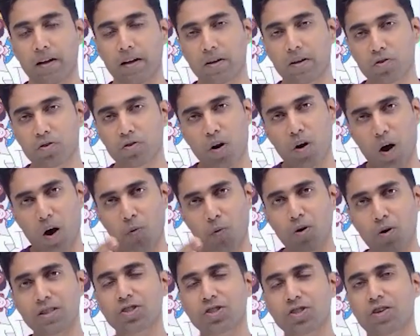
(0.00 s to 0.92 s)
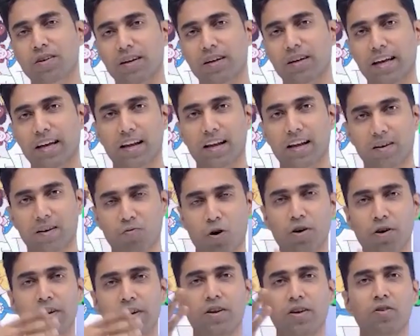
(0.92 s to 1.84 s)
So how was your day? Like
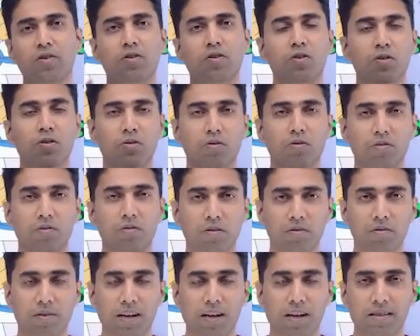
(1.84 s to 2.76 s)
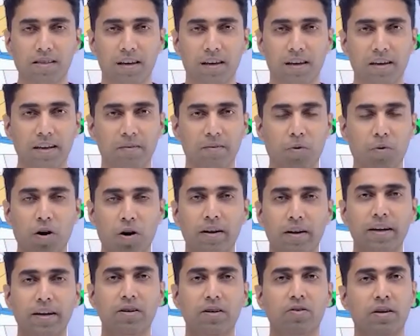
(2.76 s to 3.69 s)
what did you do while studying morning
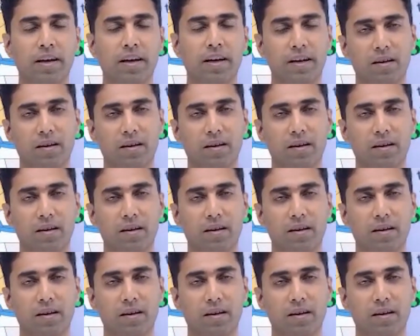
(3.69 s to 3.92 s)
to night?